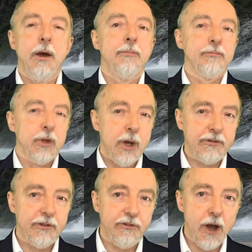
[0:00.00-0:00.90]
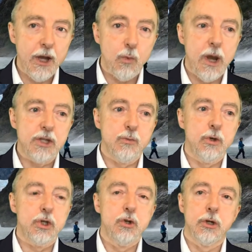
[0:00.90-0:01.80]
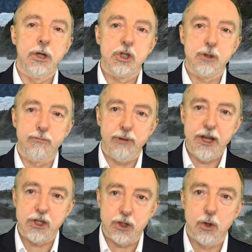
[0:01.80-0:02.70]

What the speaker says: You have to find ways in which you can express